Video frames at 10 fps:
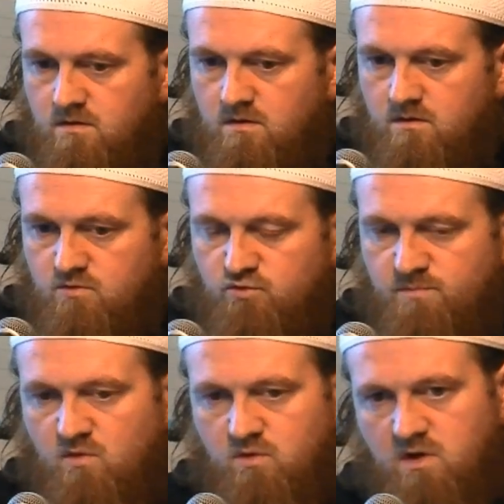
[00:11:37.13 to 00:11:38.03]
a
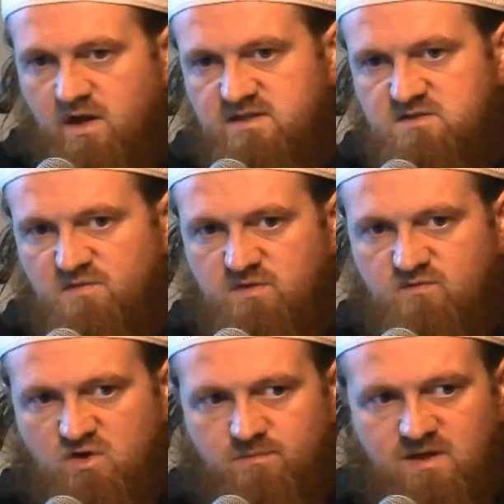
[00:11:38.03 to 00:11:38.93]
groups or lines of three. If
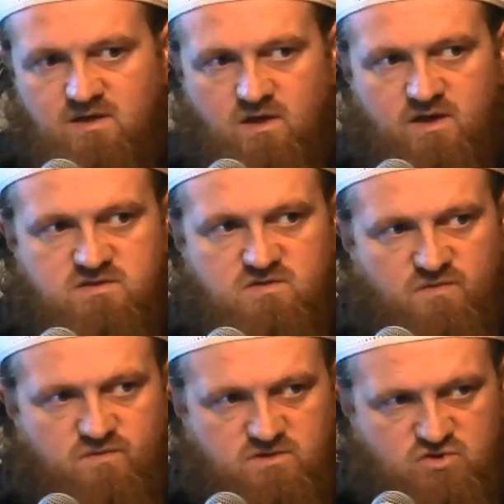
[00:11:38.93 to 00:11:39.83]
you can make the lines
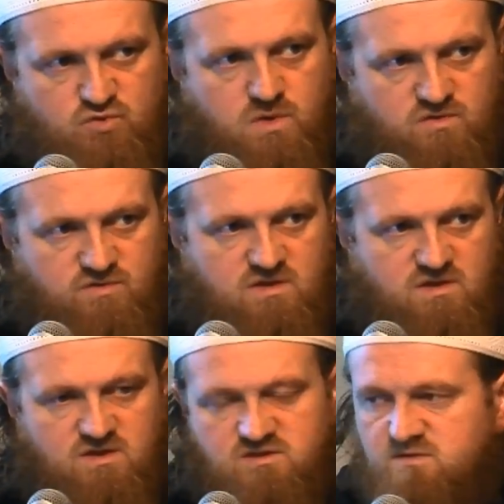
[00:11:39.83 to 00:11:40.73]
of in two or three,
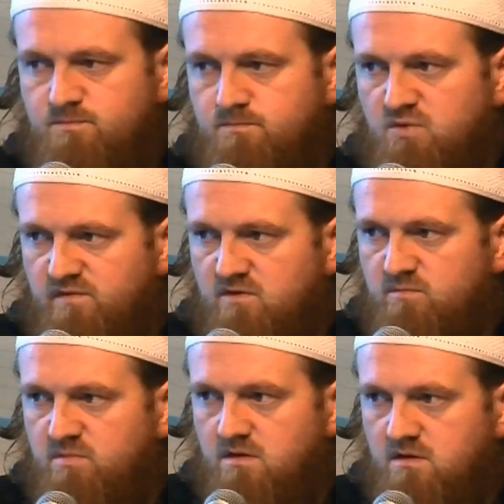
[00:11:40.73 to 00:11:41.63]
then this is
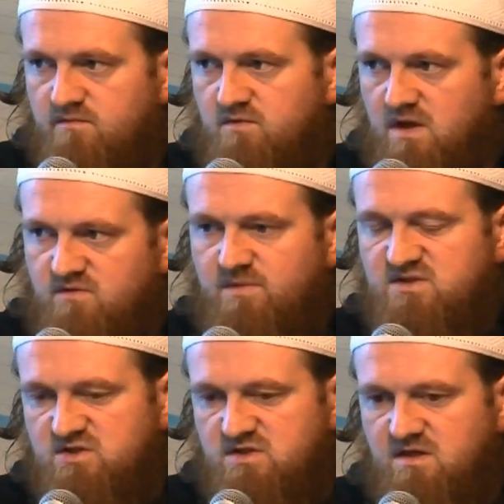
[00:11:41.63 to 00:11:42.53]
preferable. If you have the
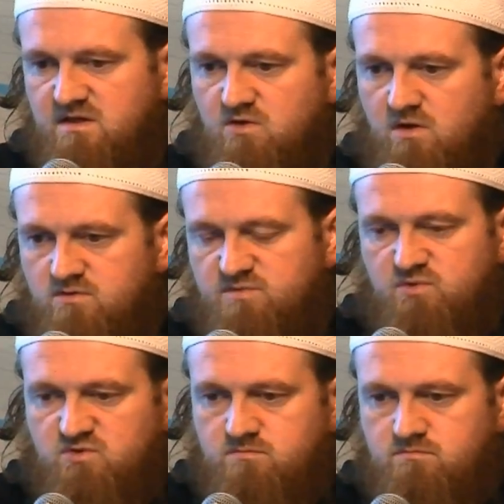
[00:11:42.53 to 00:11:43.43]
masjid here and you can't just
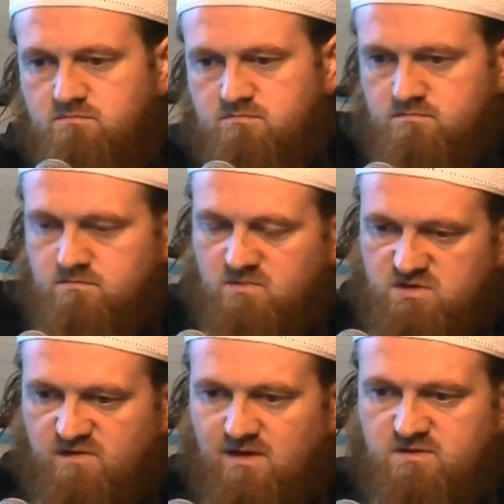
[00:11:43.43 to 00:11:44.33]
put because
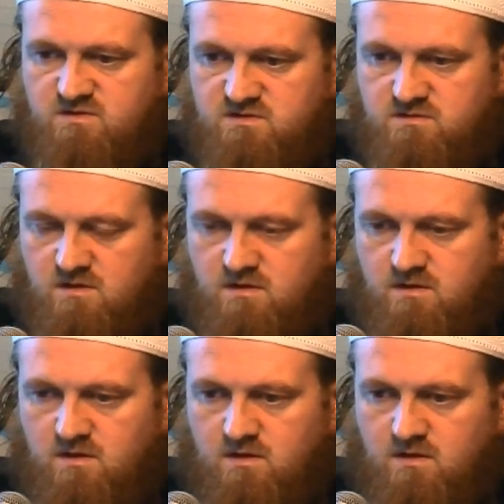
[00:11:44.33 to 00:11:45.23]
of how it's
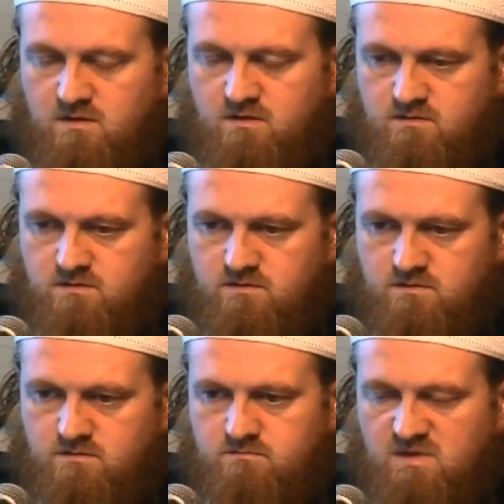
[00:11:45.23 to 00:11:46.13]
uh,
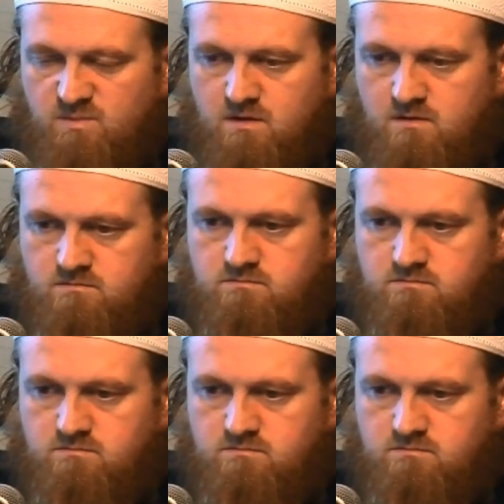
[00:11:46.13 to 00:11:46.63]
maybe